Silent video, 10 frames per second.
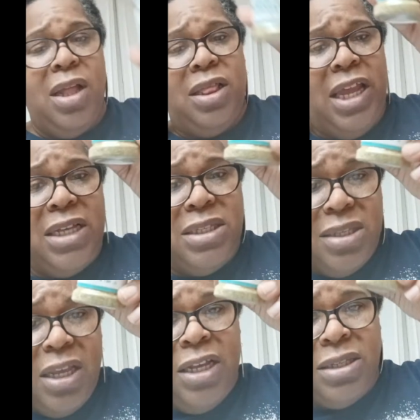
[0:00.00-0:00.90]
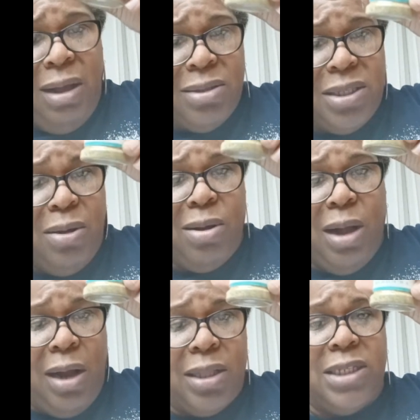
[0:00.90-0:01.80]
This is also a
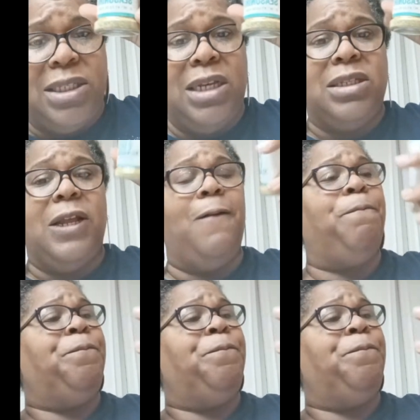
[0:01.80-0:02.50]
garlic seasoning.